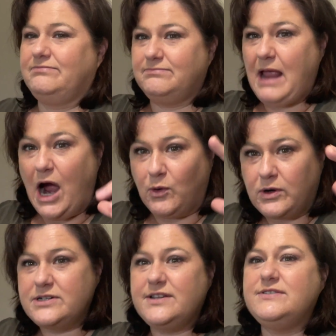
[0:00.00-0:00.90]

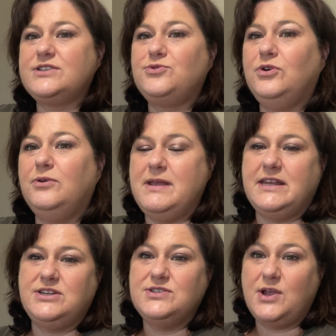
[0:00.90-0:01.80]
hours of school,
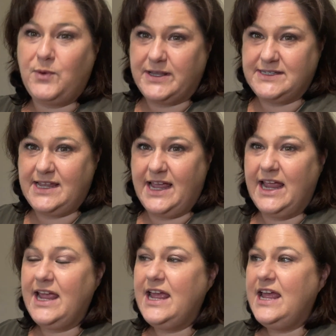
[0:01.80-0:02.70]
Monday, Tuesday,
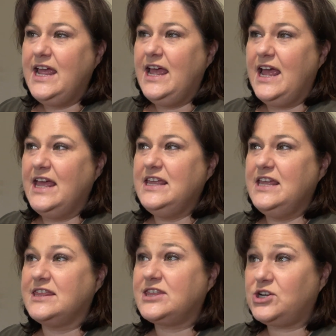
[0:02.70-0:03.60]
Wednesday. And
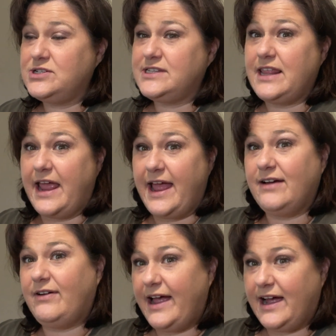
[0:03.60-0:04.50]
then Thursday, they
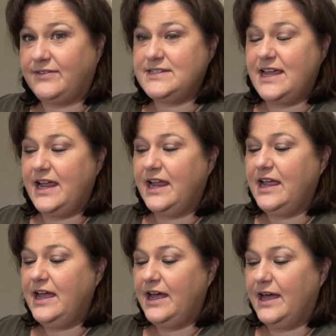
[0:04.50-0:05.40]
have half day.
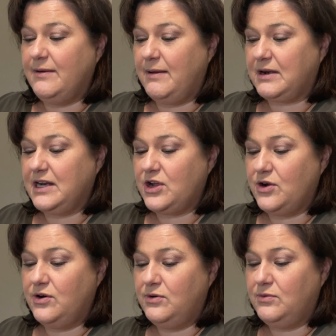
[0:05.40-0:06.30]
Uh, I'm going to
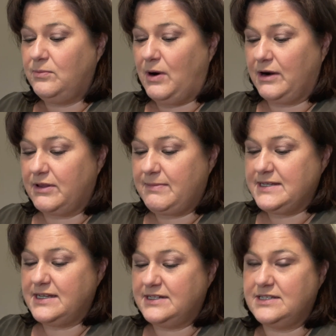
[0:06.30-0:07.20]
go walk with my
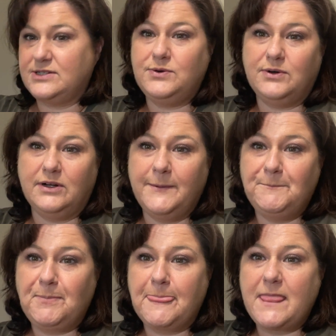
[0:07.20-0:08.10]
son to
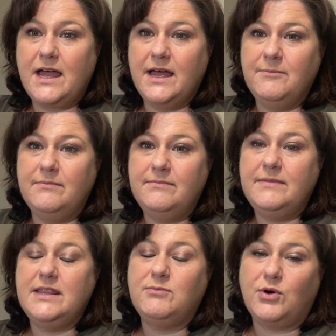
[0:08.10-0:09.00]
school um,
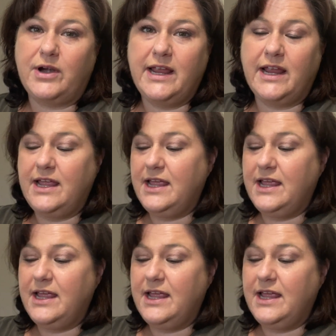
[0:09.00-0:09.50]
in the morning